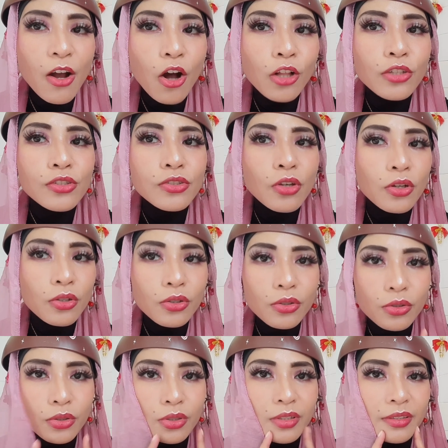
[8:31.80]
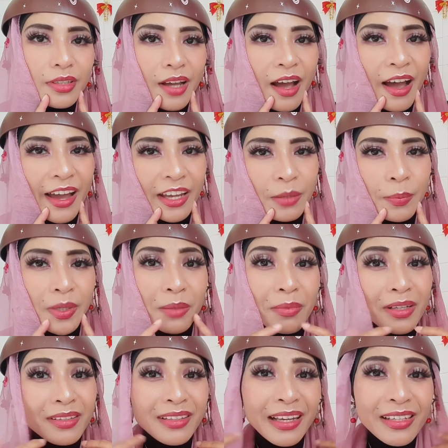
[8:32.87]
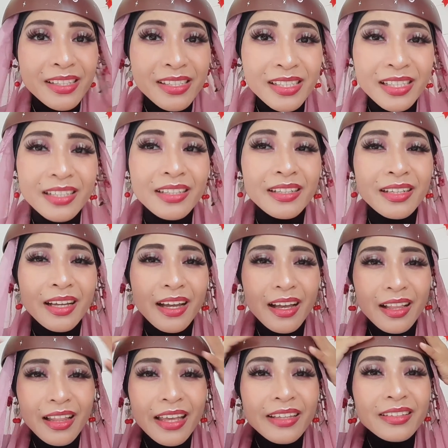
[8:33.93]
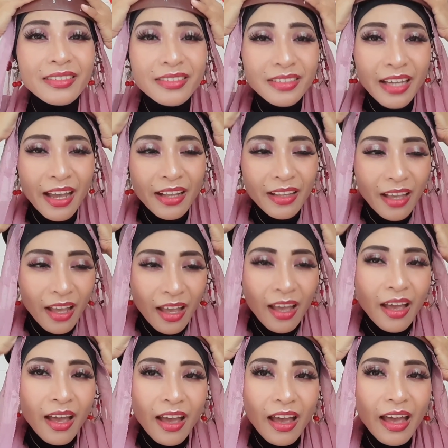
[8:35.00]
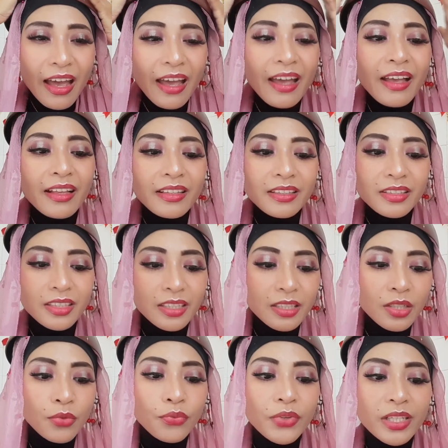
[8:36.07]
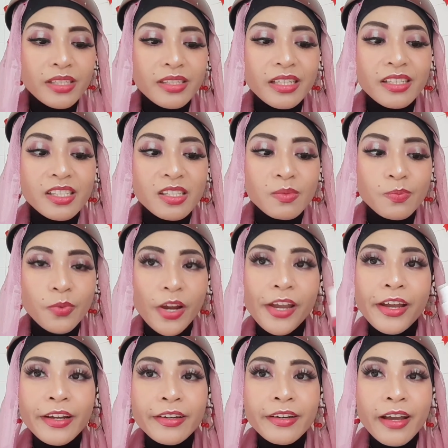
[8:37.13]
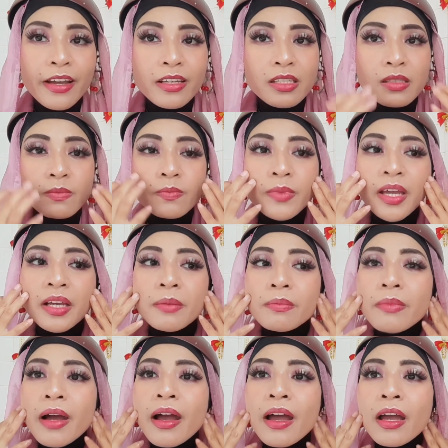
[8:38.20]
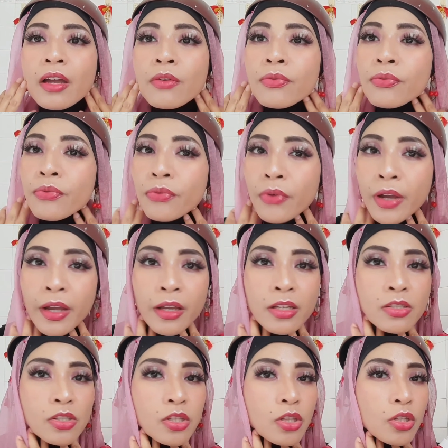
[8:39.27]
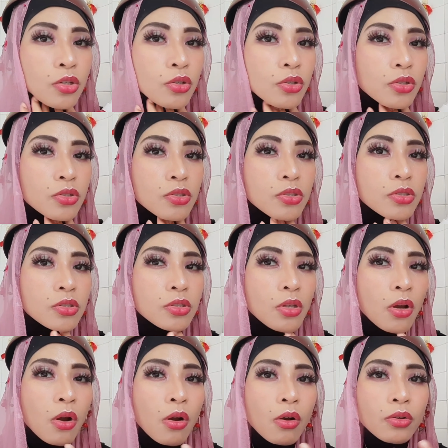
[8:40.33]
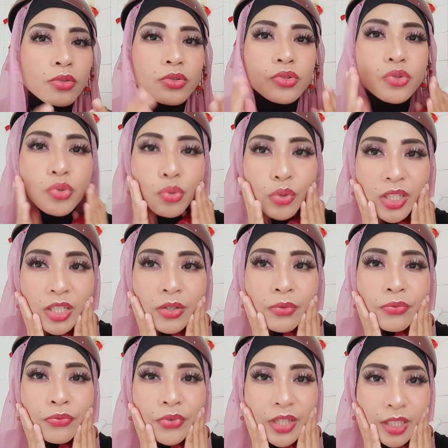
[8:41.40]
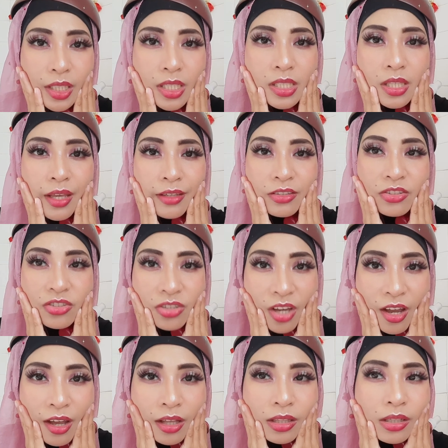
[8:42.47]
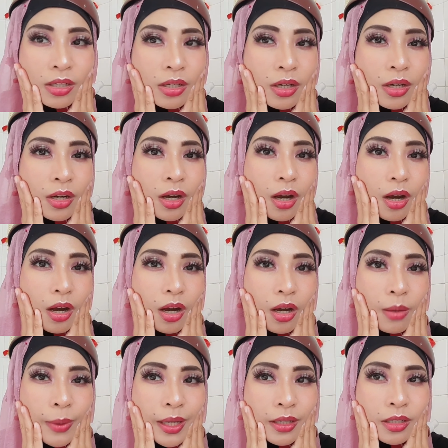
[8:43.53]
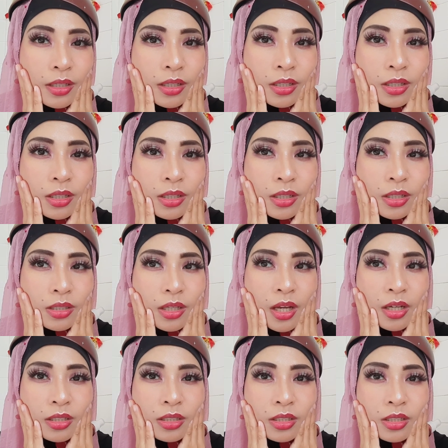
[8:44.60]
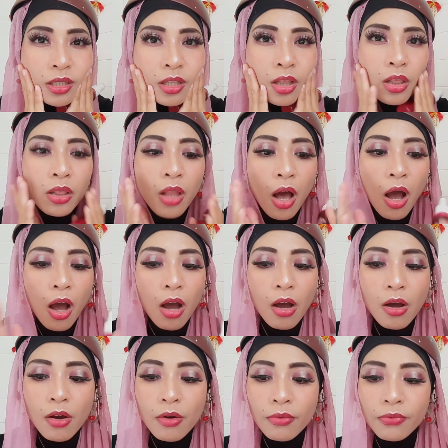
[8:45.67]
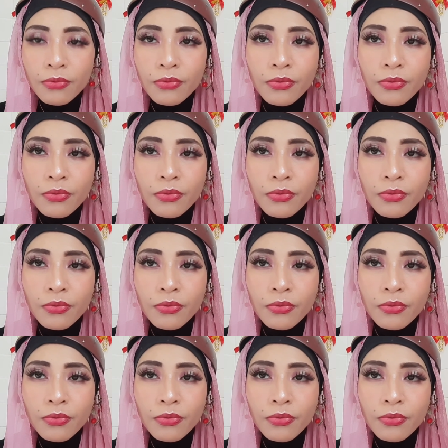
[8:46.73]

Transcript: also good, high pigmentation like that. And the fixing spray, guys, make my face look so dewy finish like that. Oh my god, I really love